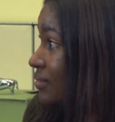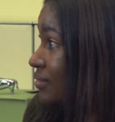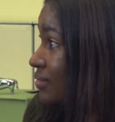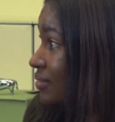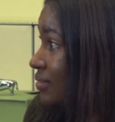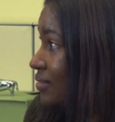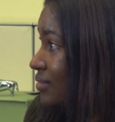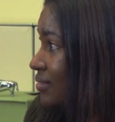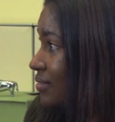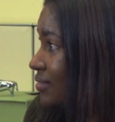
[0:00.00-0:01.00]

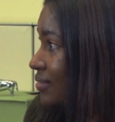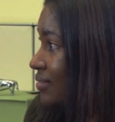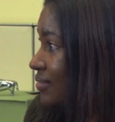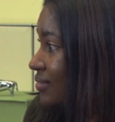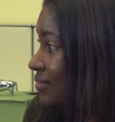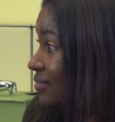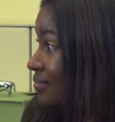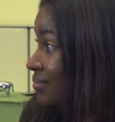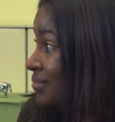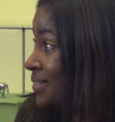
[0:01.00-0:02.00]

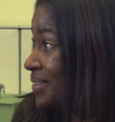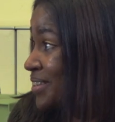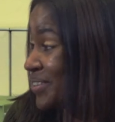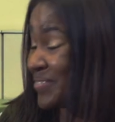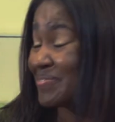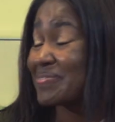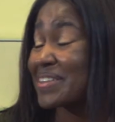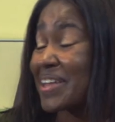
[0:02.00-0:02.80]
This person isn't speaking.